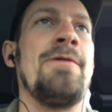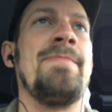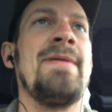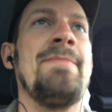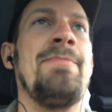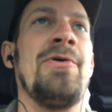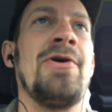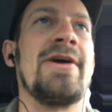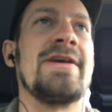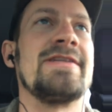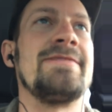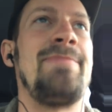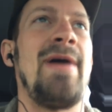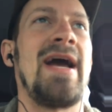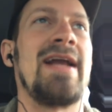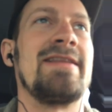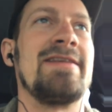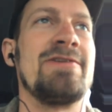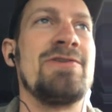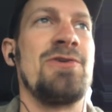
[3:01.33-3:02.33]
People
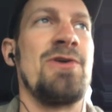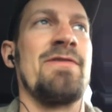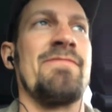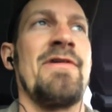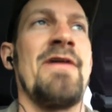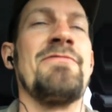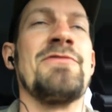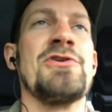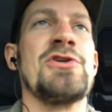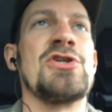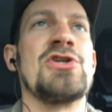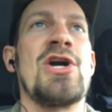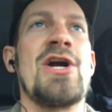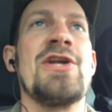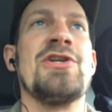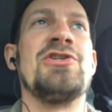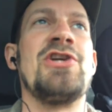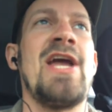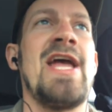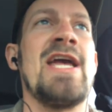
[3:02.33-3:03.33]
expect this sort of
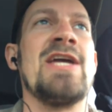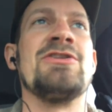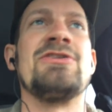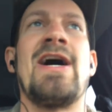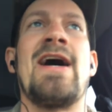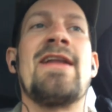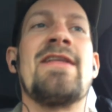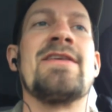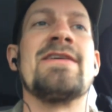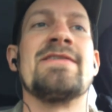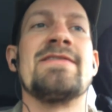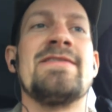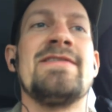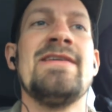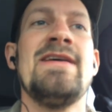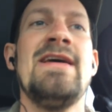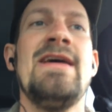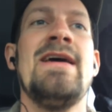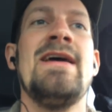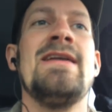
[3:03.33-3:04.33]
revolutionary change out of
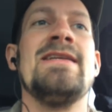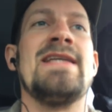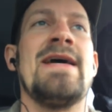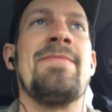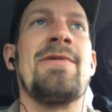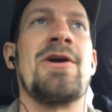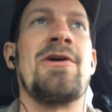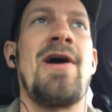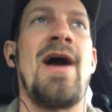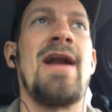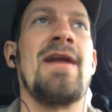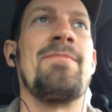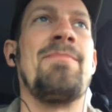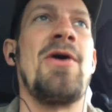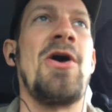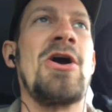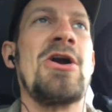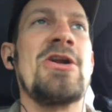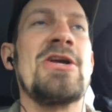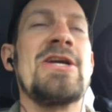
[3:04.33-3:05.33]
this Democratic
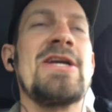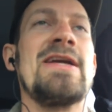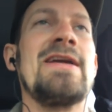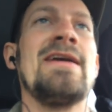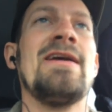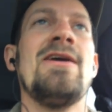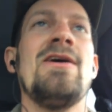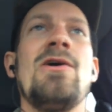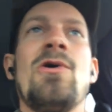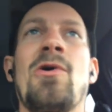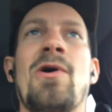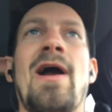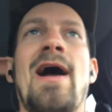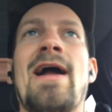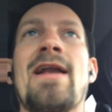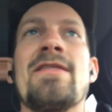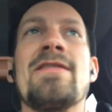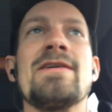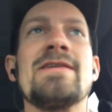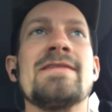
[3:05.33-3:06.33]
Party or
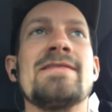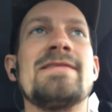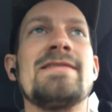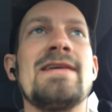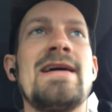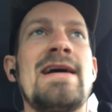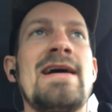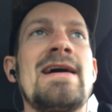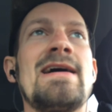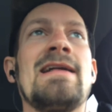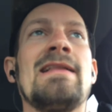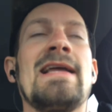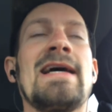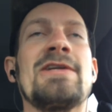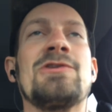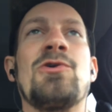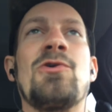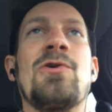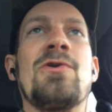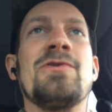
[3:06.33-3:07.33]
out of this
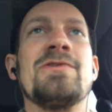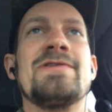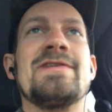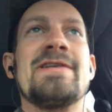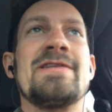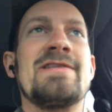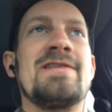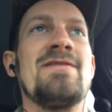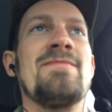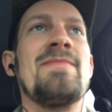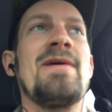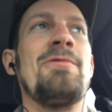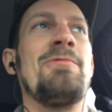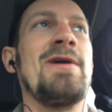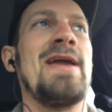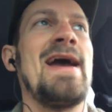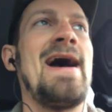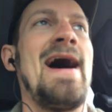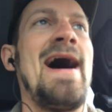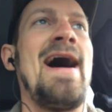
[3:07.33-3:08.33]
electoral system that
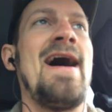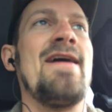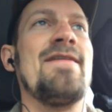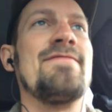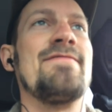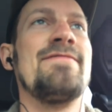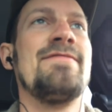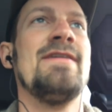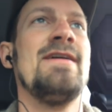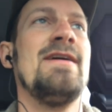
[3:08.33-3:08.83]
we have.